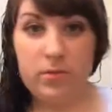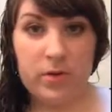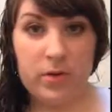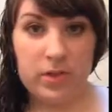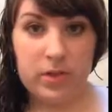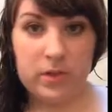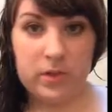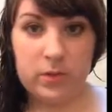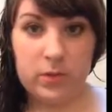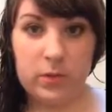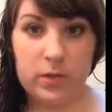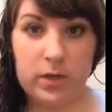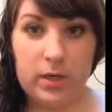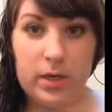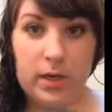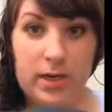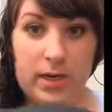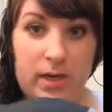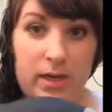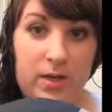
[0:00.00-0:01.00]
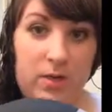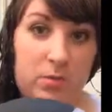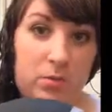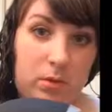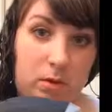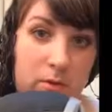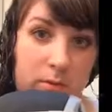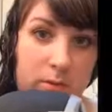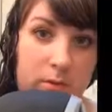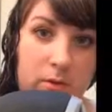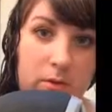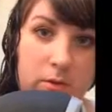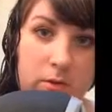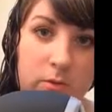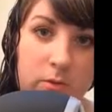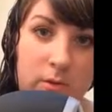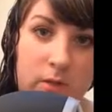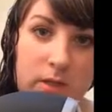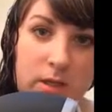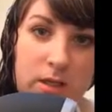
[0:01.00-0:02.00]
Funny story, I had a really
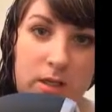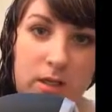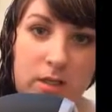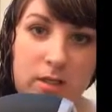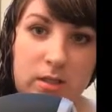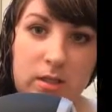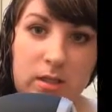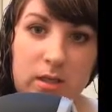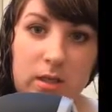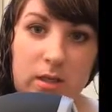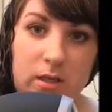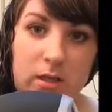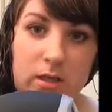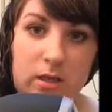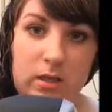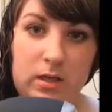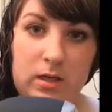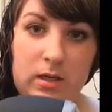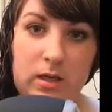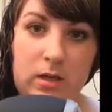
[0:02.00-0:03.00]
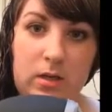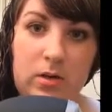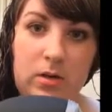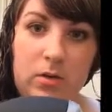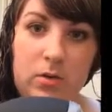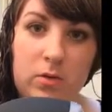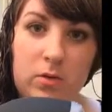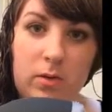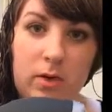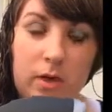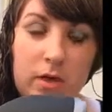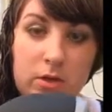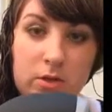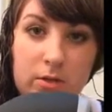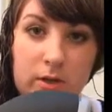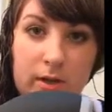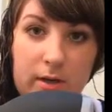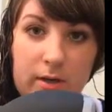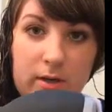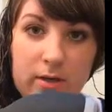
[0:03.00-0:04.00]
old one of these and I needed to get a new
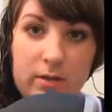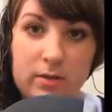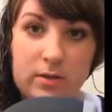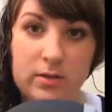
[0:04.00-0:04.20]
hairdryer,